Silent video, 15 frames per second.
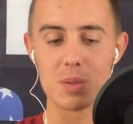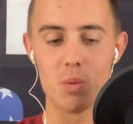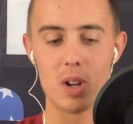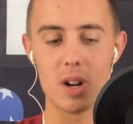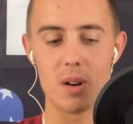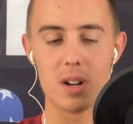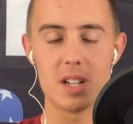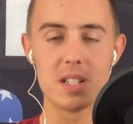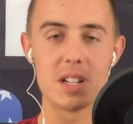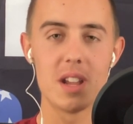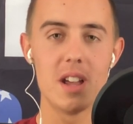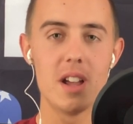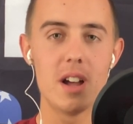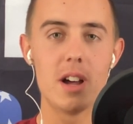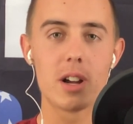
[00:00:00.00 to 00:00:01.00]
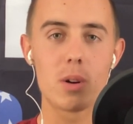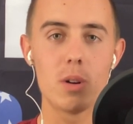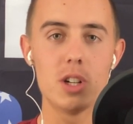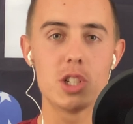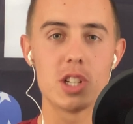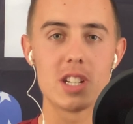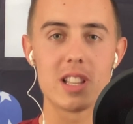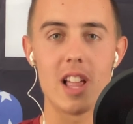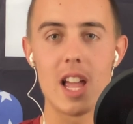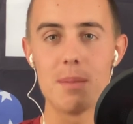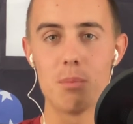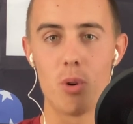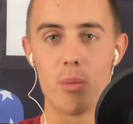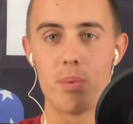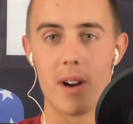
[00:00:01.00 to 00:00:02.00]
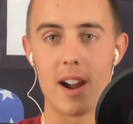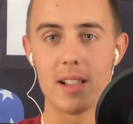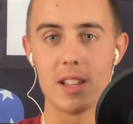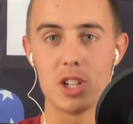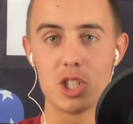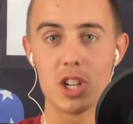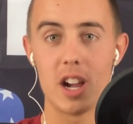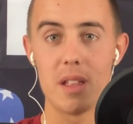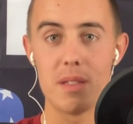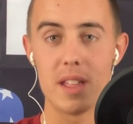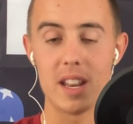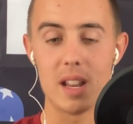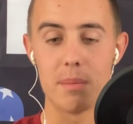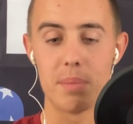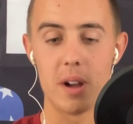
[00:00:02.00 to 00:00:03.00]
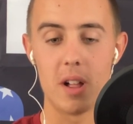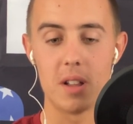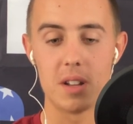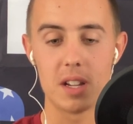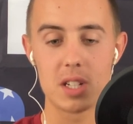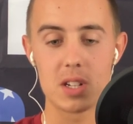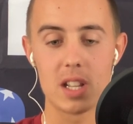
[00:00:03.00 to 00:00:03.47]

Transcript: Where does a Christian's light more brightly shine than in politics?